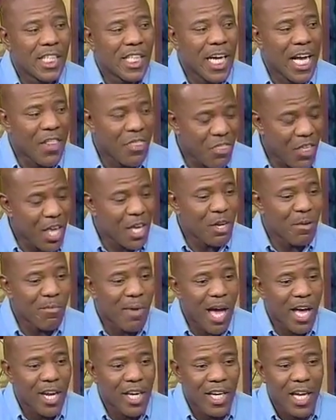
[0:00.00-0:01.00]
I think
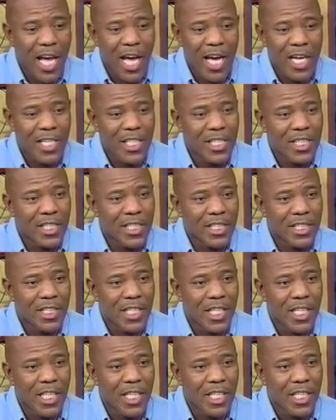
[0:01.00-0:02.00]
about a lot is
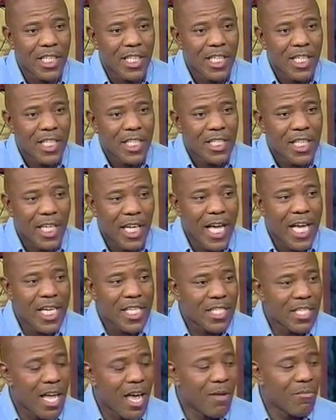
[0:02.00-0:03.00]
the
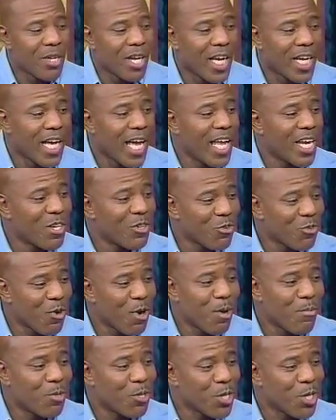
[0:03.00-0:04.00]
last time that I got in
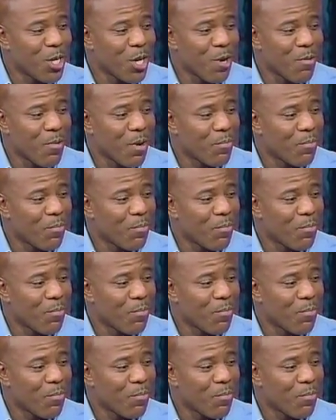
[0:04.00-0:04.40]
trouble, you know, my,